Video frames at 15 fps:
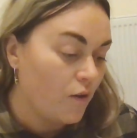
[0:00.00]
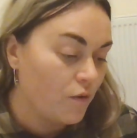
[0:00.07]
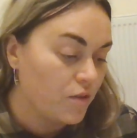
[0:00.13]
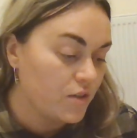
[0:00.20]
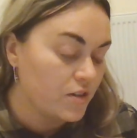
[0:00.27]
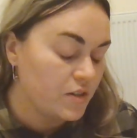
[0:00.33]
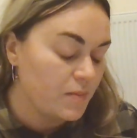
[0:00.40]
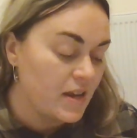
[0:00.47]

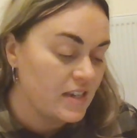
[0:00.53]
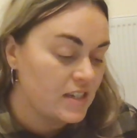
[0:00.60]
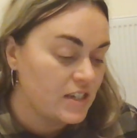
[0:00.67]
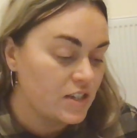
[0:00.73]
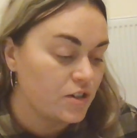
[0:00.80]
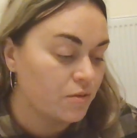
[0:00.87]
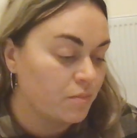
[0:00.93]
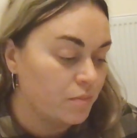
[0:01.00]
Others may
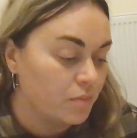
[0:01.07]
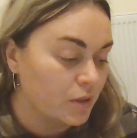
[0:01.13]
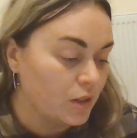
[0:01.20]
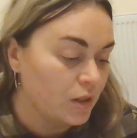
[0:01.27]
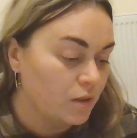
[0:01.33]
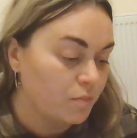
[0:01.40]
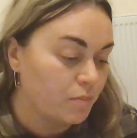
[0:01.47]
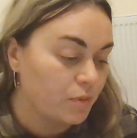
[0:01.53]

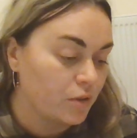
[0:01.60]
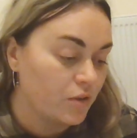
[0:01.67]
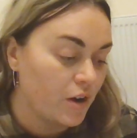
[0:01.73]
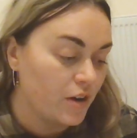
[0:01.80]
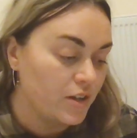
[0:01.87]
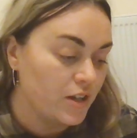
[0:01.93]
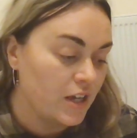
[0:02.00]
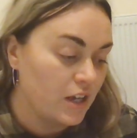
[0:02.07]
stumble, but
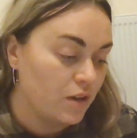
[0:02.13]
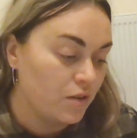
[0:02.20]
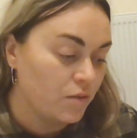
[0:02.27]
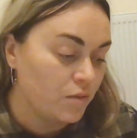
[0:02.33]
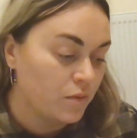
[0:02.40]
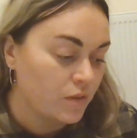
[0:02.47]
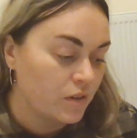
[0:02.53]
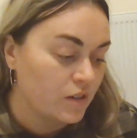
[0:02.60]
not you,